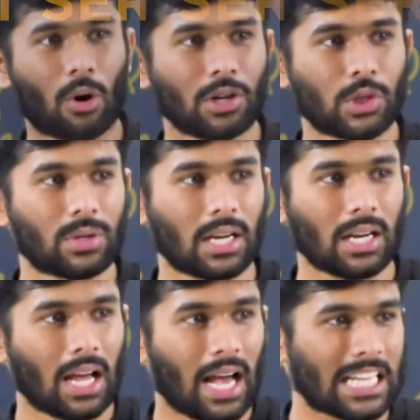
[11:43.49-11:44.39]

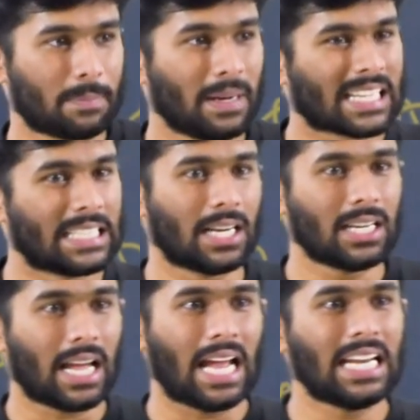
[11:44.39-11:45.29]
constitution has been
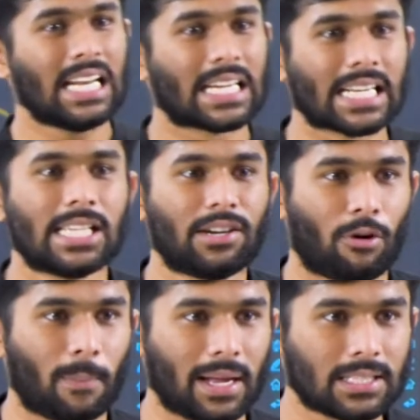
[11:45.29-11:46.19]
written and in a rigid
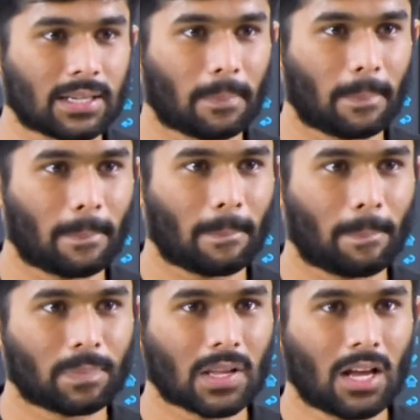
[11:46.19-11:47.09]
format.
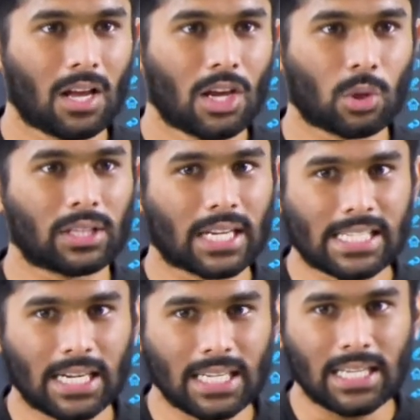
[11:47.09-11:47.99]
So the
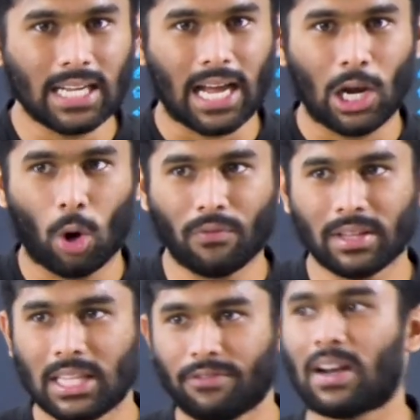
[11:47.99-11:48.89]
rigidity along with the